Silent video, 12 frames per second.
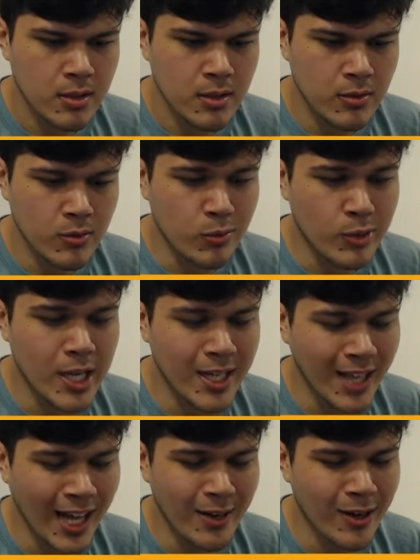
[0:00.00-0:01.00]

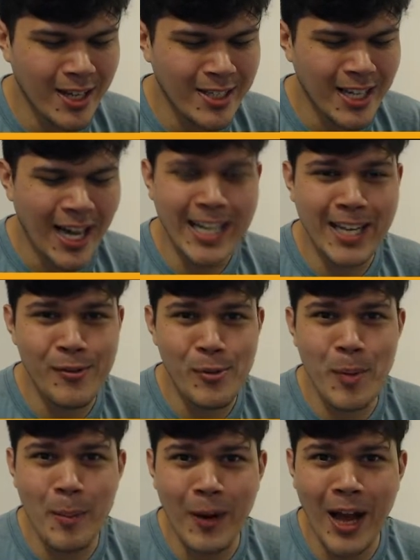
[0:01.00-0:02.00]
I can't even
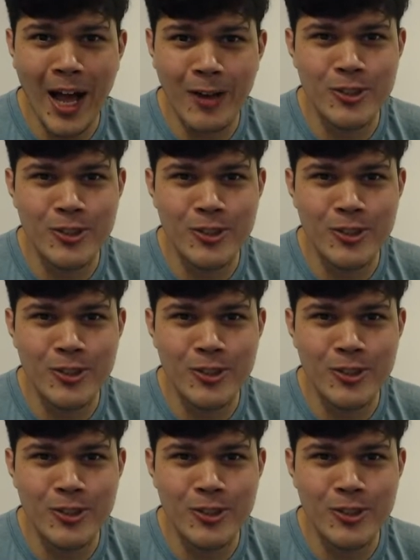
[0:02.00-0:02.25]
remember how